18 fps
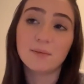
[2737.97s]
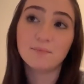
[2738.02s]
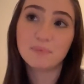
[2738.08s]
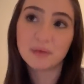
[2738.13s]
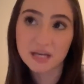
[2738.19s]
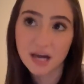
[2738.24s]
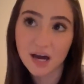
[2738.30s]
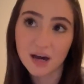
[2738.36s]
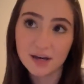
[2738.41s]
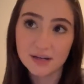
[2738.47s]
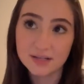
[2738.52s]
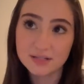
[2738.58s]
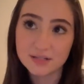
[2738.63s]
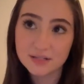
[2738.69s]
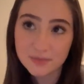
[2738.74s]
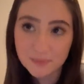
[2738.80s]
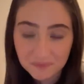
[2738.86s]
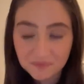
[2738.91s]

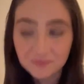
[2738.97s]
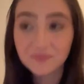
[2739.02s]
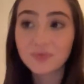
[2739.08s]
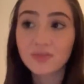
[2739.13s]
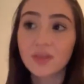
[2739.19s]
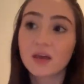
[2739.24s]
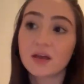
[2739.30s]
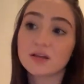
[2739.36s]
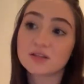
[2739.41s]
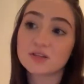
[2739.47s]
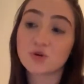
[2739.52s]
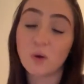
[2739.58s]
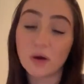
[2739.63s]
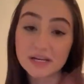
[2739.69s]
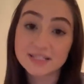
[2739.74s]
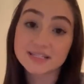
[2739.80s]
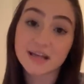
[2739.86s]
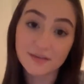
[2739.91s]
because
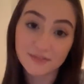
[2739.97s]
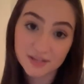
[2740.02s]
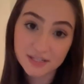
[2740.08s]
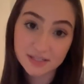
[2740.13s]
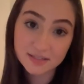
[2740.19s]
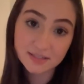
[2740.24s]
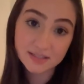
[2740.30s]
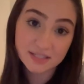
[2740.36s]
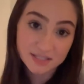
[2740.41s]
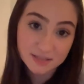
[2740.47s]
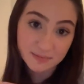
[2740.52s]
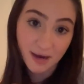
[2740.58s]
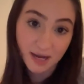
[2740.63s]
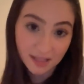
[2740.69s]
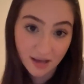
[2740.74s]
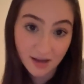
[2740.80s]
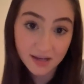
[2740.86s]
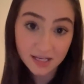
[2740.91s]
27 is
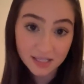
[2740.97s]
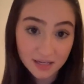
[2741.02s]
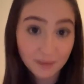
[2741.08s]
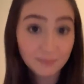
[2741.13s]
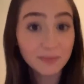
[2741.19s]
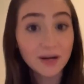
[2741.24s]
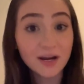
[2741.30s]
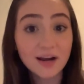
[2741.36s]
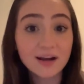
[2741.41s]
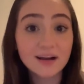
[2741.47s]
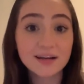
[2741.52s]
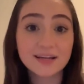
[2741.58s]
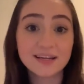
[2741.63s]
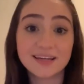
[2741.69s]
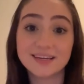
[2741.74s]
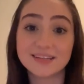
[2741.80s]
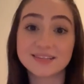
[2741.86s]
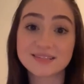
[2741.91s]
my lucky number.
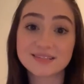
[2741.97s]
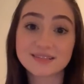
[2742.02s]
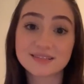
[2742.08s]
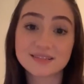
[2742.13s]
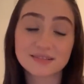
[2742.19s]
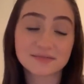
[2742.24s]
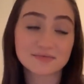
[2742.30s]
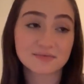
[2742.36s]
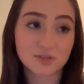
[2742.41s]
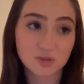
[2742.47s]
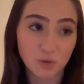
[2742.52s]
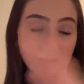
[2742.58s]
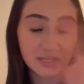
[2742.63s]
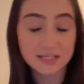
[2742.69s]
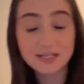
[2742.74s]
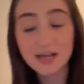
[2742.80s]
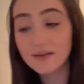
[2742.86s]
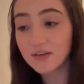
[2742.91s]
It's
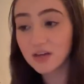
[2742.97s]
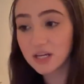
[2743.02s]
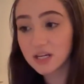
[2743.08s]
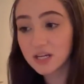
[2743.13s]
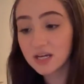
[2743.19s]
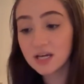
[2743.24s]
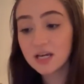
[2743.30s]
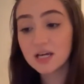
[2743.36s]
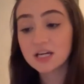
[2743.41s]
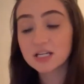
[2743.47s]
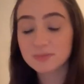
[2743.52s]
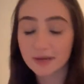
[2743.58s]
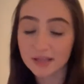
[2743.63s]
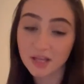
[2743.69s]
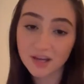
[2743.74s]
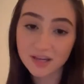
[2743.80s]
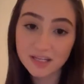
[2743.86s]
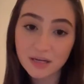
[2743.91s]
27 is my
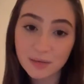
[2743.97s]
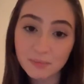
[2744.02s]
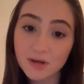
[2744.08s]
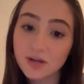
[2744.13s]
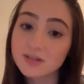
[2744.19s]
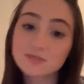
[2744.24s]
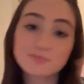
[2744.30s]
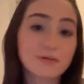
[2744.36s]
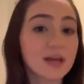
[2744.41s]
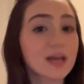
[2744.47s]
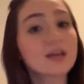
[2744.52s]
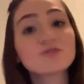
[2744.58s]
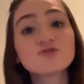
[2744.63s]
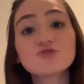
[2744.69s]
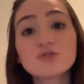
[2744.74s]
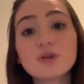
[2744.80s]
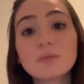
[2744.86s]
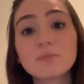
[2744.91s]
lucky number. It's my
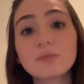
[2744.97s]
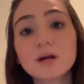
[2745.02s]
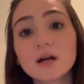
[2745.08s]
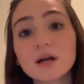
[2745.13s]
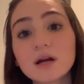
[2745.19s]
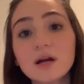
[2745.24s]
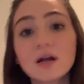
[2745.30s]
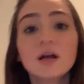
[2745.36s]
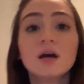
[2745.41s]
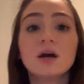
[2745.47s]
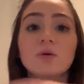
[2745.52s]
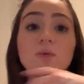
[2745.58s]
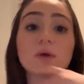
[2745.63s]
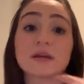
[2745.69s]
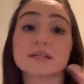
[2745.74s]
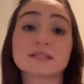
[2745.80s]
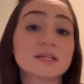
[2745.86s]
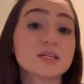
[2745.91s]
angel number.
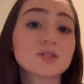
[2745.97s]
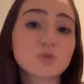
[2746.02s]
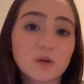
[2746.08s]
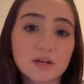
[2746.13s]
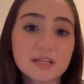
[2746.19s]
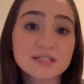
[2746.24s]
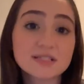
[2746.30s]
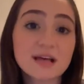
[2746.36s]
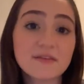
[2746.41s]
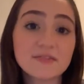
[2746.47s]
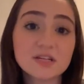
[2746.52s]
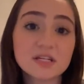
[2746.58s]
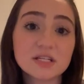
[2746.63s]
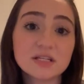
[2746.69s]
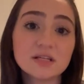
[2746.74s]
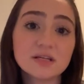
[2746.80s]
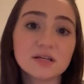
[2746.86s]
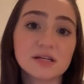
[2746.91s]
When I see
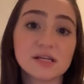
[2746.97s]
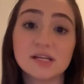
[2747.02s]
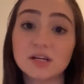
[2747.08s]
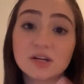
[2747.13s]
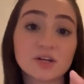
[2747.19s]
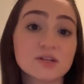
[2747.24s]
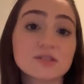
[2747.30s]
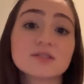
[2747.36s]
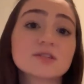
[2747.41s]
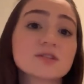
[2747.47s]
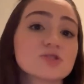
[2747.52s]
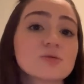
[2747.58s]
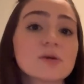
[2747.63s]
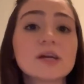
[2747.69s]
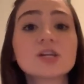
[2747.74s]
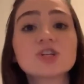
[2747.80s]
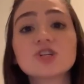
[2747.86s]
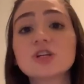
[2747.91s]
27 in a good
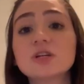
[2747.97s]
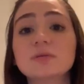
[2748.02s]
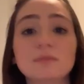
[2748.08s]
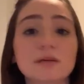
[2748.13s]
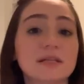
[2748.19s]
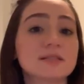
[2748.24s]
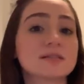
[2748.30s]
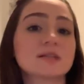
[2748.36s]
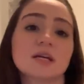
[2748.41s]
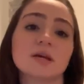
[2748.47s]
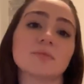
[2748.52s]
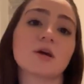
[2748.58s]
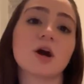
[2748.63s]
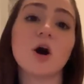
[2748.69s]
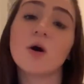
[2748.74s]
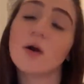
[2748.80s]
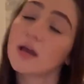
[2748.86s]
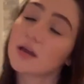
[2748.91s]
situation, it means keep
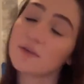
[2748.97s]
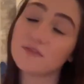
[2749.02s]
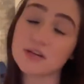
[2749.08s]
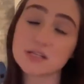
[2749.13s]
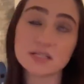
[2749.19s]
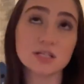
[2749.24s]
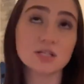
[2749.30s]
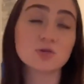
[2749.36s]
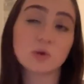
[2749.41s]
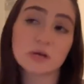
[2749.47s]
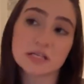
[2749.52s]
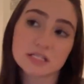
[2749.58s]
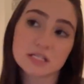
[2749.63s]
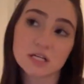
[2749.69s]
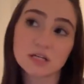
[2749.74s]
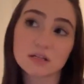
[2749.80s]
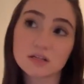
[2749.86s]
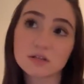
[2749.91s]
going. If I see
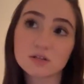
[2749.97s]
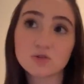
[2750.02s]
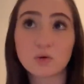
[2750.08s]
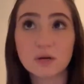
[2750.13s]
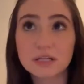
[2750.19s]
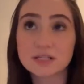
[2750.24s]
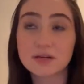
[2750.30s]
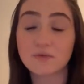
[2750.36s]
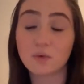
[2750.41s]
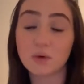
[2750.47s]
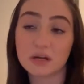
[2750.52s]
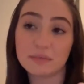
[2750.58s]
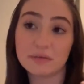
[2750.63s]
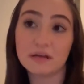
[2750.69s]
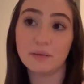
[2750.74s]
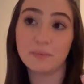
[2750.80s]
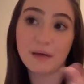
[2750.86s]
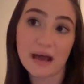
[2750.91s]
27 when I'm
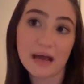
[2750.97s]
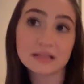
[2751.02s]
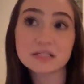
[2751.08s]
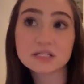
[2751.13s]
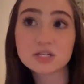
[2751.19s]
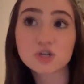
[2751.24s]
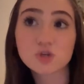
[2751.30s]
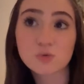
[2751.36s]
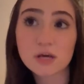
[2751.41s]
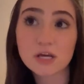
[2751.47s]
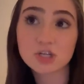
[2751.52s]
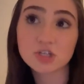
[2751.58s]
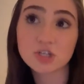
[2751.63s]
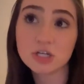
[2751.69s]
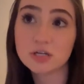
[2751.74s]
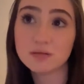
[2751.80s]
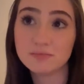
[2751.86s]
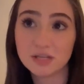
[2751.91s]
in a bad
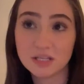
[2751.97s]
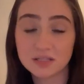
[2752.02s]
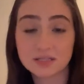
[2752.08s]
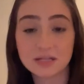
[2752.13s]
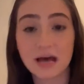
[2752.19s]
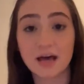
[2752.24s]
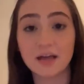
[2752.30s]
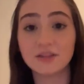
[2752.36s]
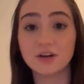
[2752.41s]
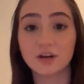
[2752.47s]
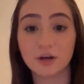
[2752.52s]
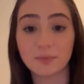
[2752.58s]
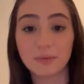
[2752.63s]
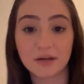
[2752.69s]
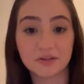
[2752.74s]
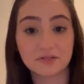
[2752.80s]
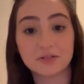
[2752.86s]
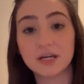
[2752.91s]
situation, it means that there are
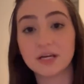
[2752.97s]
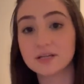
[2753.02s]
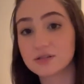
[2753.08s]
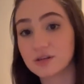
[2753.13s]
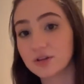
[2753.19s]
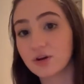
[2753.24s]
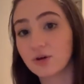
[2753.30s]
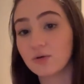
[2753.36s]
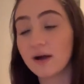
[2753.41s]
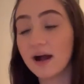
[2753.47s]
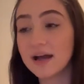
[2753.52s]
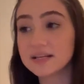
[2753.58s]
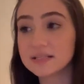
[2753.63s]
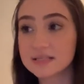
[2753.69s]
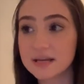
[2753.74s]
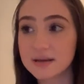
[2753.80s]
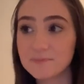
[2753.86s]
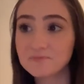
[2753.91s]
better days on the
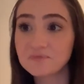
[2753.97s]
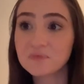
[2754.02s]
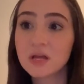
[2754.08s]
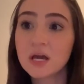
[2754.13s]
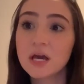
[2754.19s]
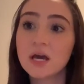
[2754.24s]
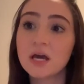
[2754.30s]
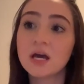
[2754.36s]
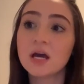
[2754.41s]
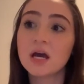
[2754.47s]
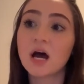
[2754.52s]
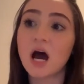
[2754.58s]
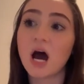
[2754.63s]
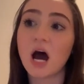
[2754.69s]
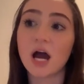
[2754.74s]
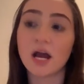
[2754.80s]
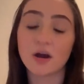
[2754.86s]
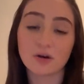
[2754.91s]
horizon.
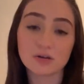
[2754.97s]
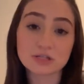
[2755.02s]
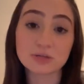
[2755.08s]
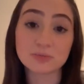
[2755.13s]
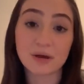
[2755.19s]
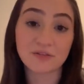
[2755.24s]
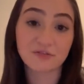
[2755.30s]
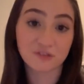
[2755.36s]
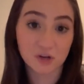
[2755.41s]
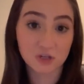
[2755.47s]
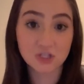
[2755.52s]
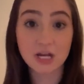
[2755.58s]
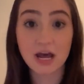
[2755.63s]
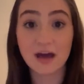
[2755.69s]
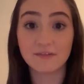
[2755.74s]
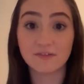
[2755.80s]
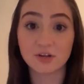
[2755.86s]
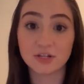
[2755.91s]
I also, my
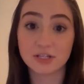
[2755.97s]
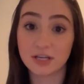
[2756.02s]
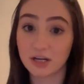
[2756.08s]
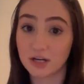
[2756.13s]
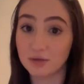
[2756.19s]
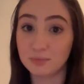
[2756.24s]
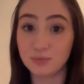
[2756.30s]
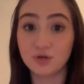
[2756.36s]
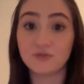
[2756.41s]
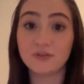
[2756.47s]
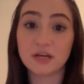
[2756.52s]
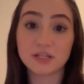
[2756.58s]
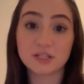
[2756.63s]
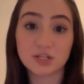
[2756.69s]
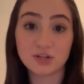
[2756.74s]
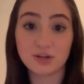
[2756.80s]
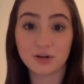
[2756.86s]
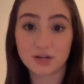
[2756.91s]
first ever year moving
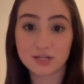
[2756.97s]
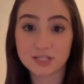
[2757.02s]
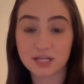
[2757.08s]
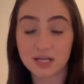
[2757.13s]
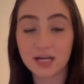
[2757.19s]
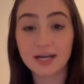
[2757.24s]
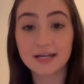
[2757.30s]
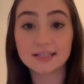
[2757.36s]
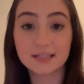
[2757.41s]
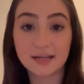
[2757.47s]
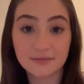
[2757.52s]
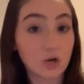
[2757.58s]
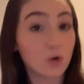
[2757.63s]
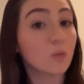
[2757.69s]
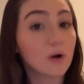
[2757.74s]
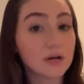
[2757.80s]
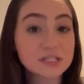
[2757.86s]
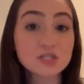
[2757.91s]
to New York City, I lived
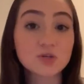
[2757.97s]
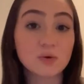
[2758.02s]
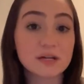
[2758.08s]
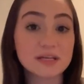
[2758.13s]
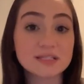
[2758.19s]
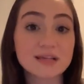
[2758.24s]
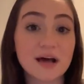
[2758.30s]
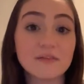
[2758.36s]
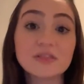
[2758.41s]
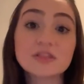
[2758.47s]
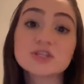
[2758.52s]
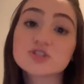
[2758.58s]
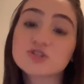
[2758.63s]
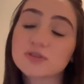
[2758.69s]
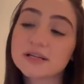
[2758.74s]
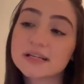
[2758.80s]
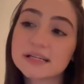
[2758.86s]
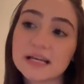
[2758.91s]
on West 27th
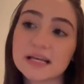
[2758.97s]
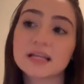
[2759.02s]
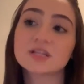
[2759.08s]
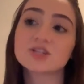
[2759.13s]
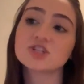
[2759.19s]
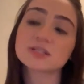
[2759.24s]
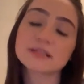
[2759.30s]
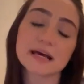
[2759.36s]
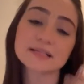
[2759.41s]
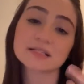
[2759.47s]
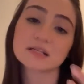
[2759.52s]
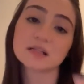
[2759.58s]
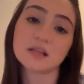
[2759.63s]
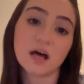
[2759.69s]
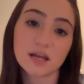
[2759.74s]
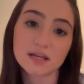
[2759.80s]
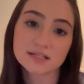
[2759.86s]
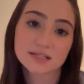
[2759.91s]
Street, and it just has a
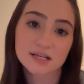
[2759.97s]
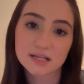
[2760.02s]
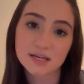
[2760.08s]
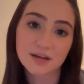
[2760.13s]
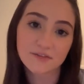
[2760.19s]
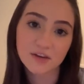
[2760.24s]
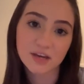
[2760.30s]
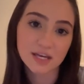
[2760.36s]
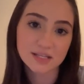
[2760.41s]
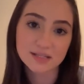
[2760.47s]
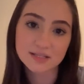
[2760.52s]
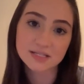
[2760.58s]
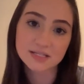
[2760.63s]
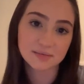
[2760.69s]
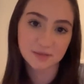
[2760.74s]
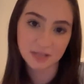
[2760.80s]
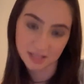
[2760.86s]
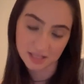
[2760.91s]
lot of significance
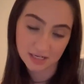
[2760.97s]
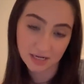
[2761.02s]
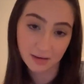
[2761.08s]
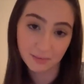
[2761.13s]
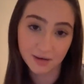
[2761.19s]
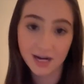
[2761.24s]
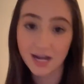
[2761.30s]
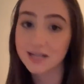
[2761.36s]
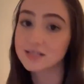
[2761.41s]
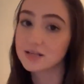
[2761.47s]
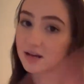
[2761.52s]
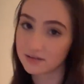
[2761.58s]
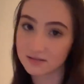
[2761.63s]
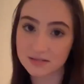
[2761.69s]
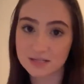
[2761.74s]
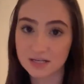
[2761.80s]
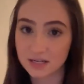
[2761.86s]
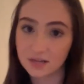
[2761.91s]
to me. The number has
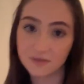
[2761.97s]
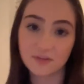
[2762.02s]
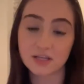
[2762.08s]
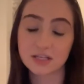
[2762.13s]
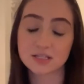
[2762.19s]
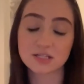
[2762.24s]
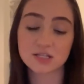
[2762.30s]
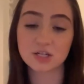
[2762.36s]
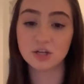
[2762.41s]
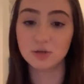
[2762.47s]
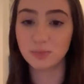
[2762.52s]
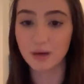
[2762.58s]
other significance too,